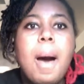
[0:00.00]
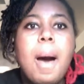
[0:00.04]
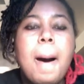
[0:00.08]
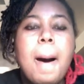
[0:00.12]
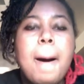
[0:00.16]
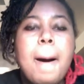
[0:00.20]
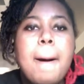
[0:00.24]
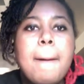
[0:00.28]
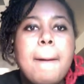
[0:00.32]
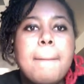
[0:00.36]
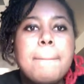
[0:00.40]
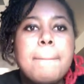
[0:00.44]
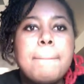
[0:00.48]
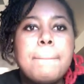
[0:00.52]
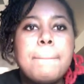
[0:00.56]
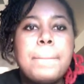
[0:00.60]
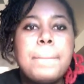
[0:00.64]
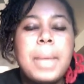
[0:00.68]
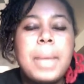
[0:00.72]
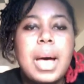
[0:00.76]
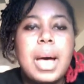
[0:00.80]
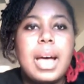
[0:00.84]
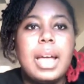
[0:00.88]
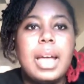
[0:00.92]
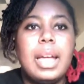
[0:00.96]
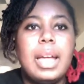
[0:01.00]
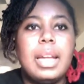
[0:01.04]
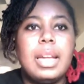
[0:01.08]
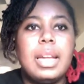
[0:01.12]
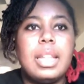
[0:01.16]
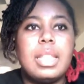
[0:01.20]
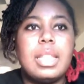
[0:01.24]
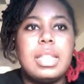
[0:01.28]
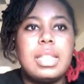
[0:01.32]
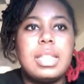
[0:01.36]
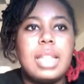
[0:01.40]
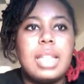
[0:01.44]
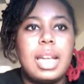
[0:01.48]
But
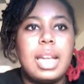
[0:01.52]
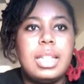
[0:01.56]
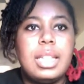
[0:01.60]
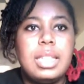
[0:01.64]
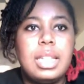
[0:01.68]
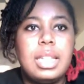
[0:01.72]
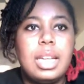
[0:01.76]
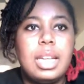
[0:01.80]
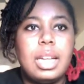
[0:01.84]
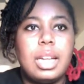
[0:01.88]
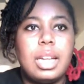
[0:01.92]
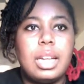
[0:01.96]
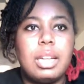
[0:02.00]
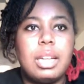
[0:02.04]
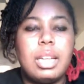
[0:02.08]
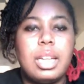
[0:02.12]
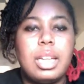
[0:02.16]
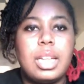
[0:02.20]
this idea